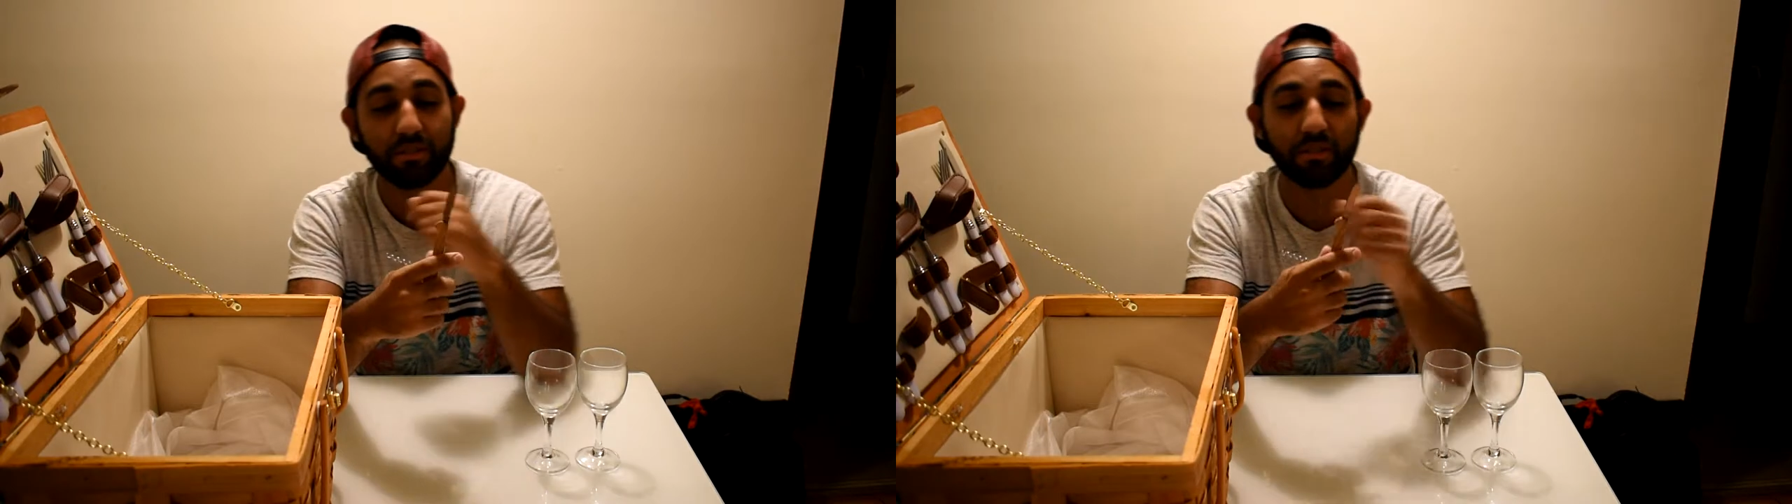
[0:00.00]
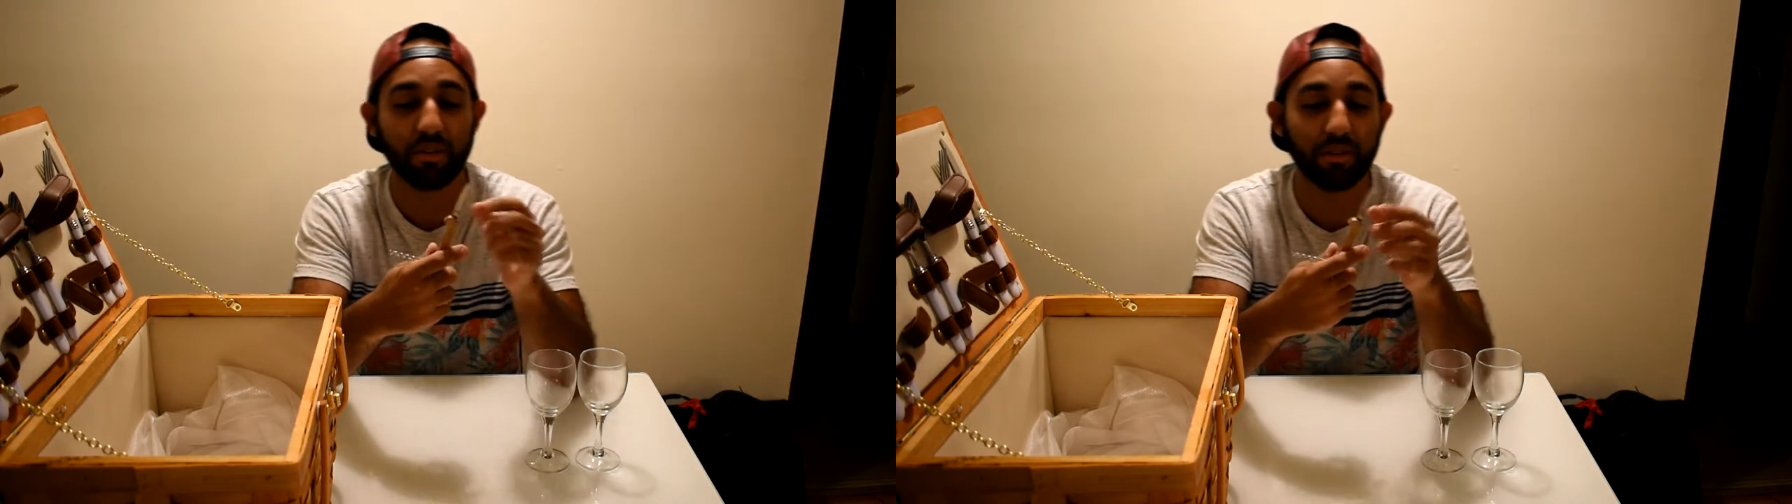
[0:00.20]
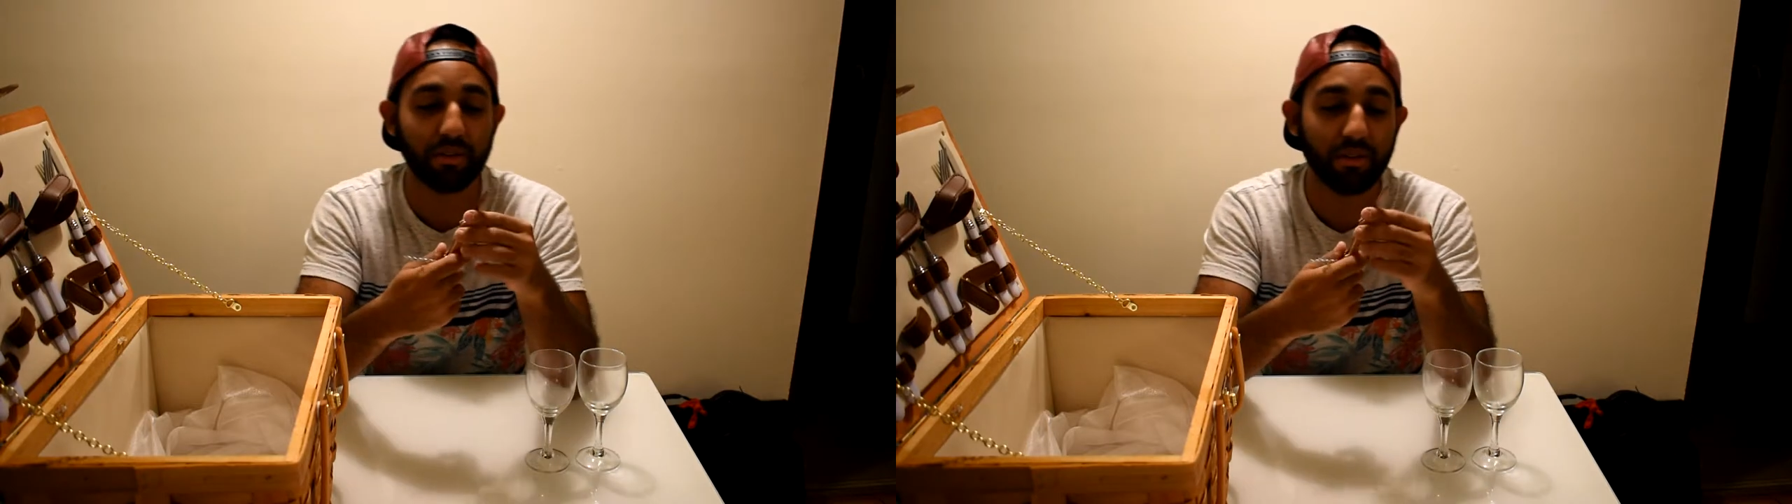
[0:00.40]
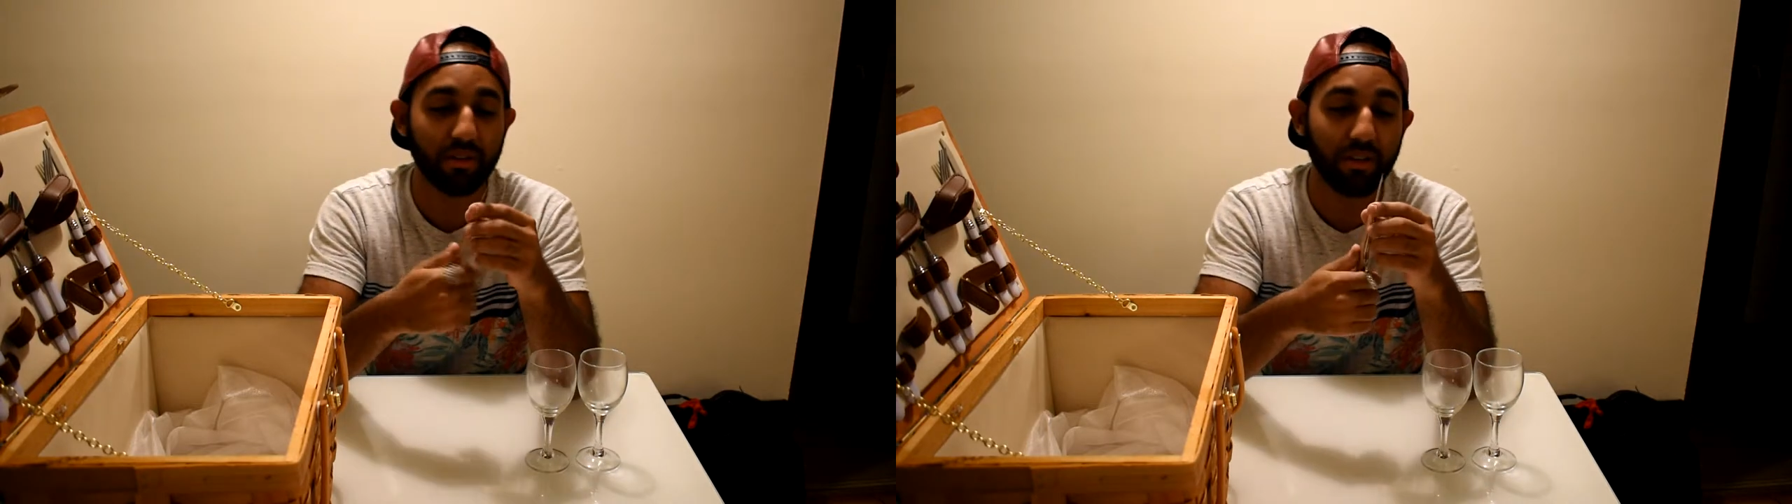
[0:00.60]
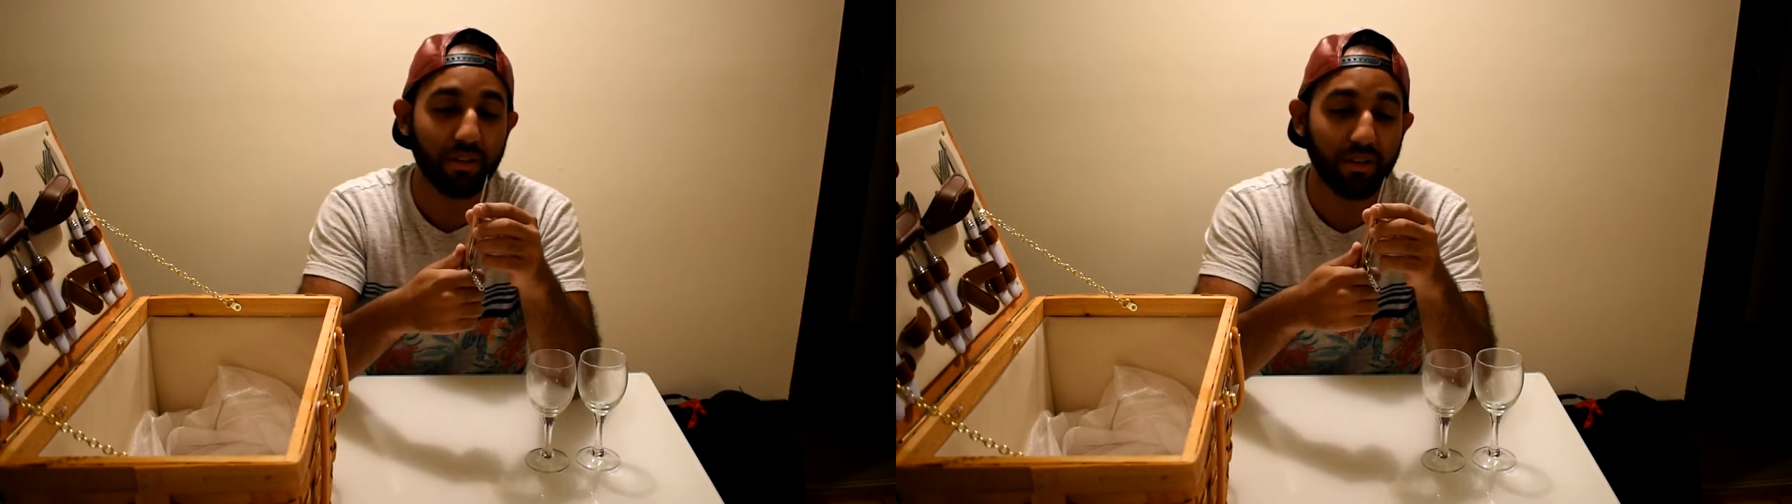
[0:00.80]
So
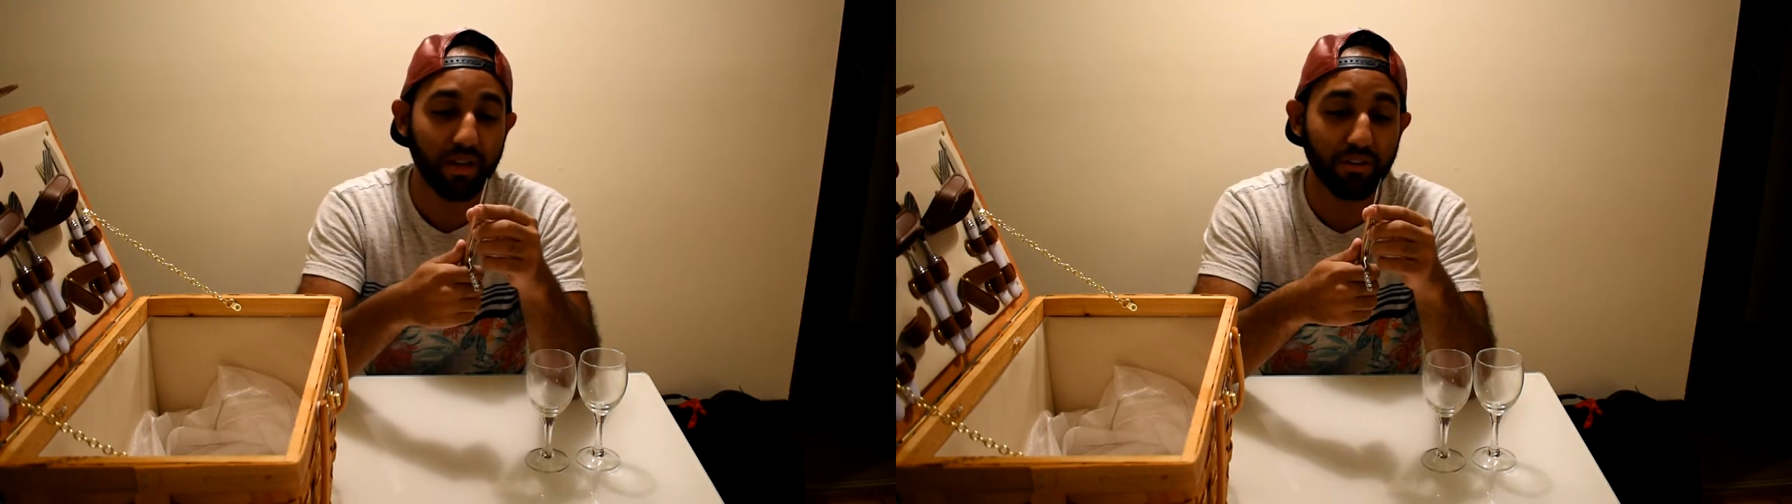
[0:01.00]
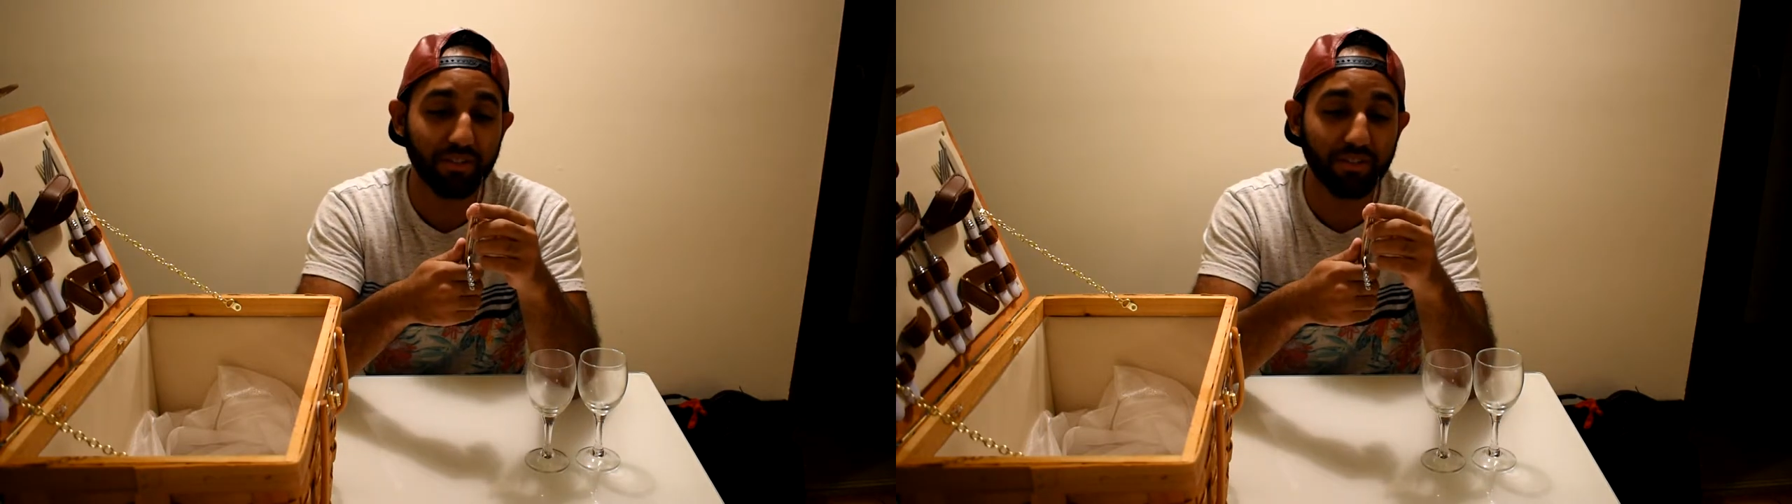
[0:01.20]
I don't know